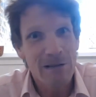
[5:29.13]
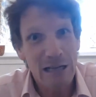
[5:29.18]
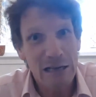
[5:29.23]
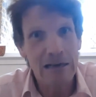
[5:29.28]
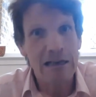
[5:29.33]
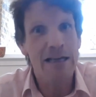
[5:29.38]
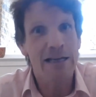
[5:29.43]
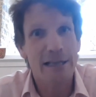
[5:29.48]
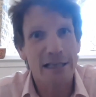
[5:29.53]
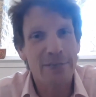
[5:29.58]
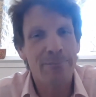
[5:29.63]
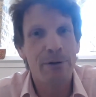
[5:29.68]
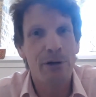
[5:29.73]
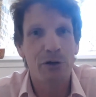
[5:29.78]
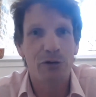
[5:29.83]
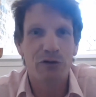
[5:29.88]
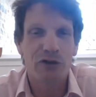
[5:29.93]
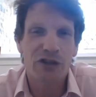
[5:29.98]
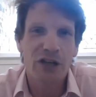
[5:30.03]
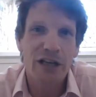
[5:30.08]
clearly, to
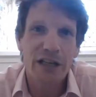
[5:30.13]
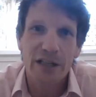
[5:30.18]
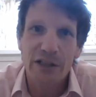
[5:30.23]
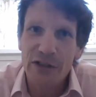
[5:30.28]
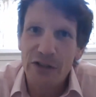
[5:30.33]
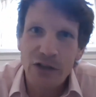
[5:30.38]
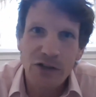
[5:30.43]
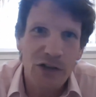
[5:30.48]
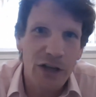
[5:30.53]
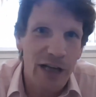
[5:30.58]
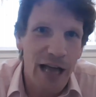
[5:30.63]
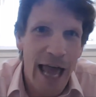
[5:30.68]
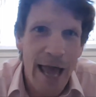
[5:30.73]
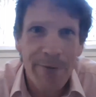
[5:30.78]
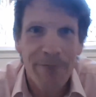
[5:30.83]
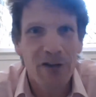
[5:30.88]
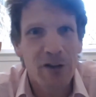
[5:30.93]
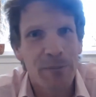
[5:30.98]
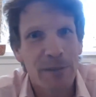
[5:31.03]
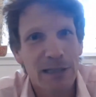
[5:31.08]
build resilience, there's going to
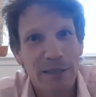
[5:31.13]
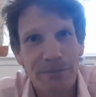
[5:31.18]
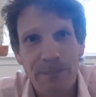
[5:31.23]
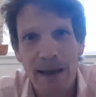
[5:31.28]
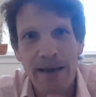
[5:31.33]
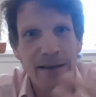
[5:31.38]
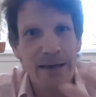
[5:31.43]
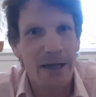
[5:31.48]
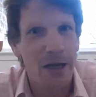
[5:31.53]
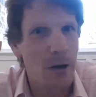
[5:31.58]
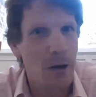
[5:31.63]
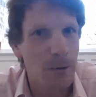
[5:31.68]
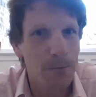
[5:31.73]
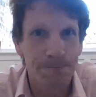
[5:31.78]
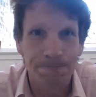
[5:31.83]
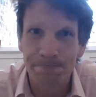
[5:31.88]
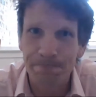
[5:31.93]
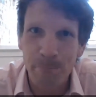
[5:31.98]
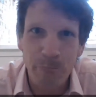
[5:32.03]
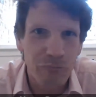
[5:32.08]
have to be spending
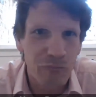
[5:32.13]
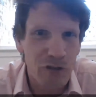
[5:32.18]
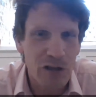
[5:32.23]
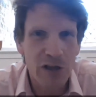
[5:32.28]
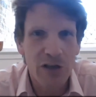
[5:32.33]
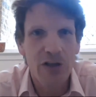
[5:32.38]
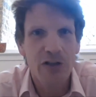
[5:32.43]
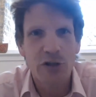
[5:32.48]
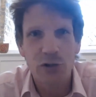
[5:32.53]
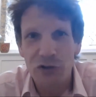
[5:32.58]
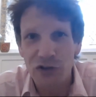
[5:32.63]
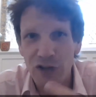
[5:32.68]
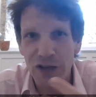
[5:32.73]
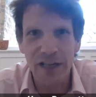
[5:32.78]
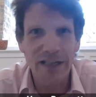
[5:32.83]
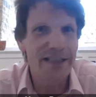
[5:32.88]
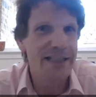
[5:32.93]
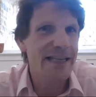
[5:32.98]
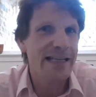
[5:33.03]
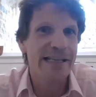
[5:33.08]
on
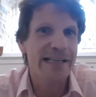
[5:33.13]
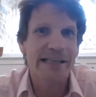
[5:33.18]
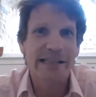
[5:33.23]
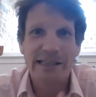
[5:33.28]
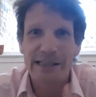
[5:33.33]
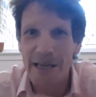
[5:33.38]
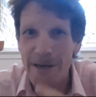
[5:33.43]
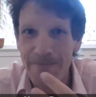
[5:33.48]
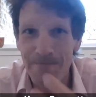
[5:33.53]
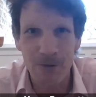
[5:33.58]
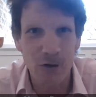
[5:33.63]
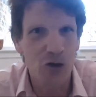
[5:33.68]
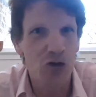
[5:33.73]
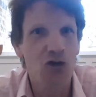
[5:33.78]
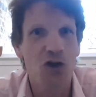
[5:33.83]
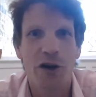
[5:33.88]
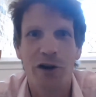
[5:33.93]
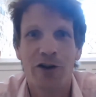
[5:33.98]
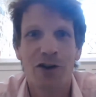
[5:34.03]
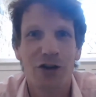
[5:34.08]
utilities,
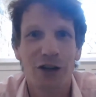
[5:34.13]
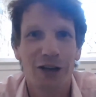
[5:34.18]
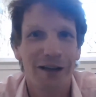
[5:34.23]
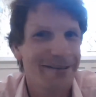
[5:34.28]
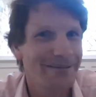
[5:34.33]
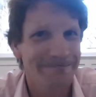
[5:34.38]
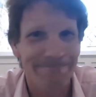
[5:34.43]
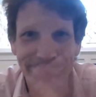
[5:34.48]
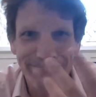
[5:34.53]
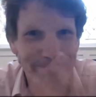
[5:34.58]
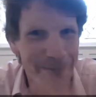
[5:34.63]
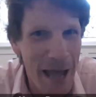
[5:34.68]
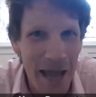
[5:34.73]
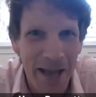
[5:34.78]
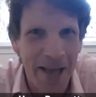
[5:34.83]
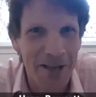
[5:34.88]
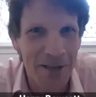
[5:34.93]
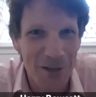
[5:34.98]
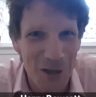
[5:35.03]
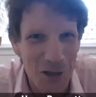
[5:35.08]
infrastructure,
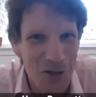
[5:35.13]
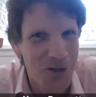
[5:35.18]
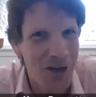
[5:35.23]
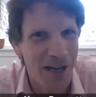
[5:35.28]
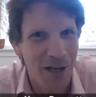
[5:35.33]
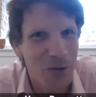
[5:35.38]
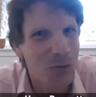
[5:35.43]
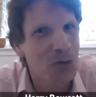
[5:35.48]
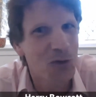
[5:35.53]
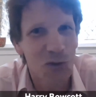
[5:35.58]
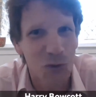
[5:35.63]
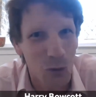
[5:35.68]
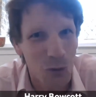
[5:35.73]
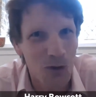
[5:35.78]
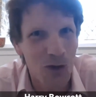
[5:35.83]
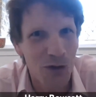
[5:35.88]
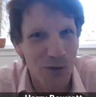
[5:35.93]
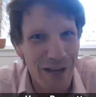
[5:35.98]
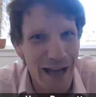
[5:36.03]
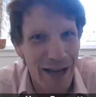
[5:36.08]
air conditioning, all
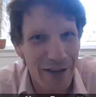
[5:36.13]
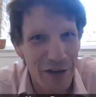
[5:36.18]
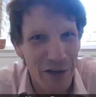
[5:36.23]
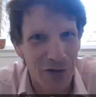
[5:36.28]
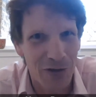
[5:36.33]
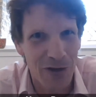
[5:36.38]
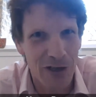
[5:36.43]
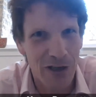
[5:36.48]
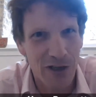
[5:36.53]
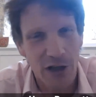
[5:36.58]
sorts of categories.